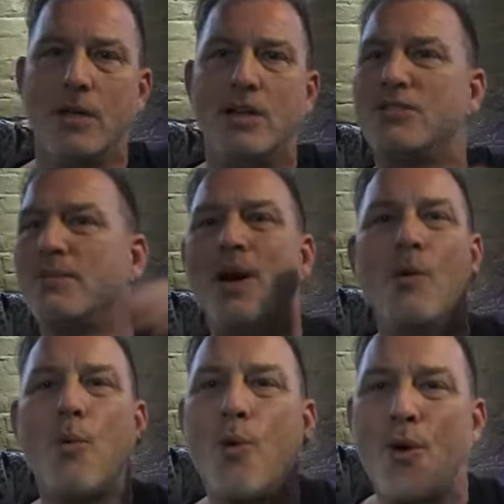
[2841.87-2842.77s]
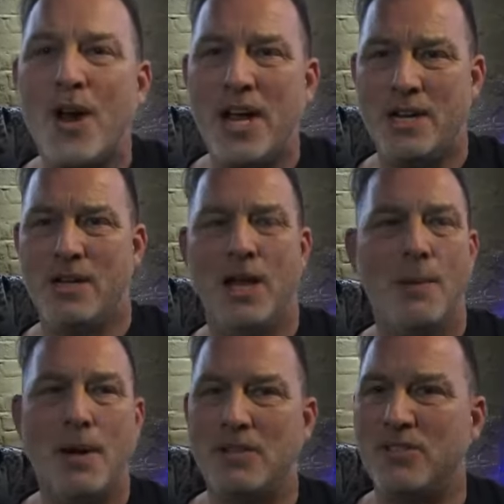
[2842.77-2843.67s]
So I'm not worried
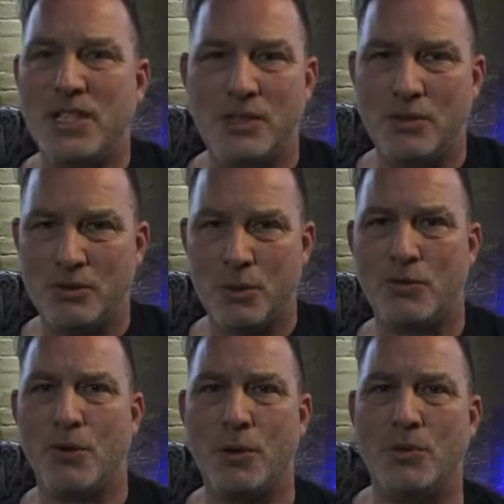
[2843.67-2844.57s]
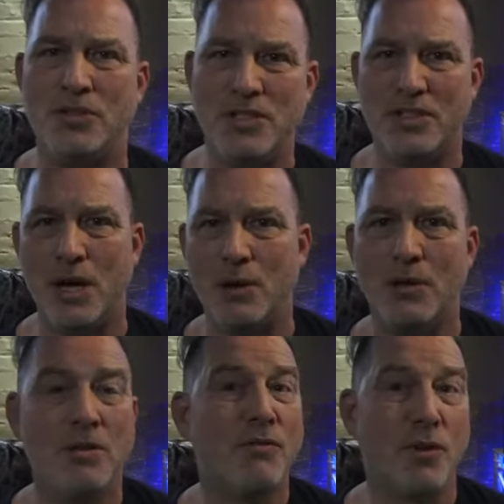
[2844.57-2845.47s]
about sending those low frequencies out
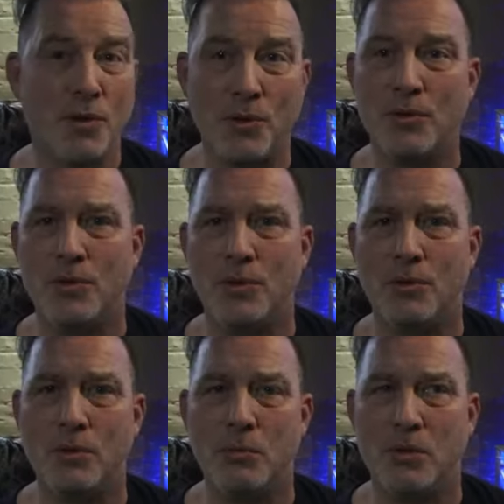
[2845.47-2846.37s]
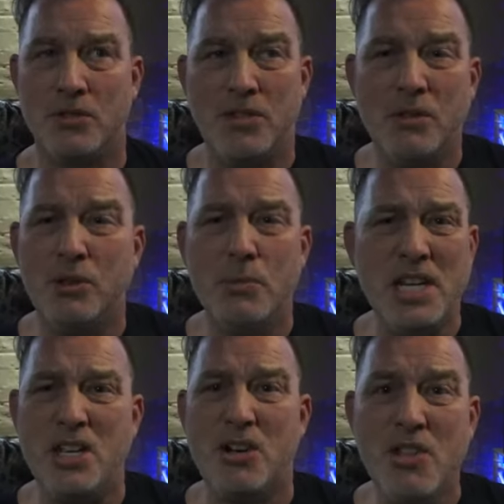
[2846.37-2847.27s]
further into the room because they don't do me
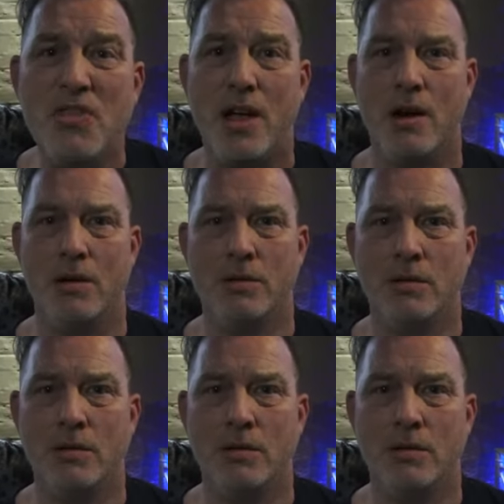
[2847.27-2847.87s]
any good there.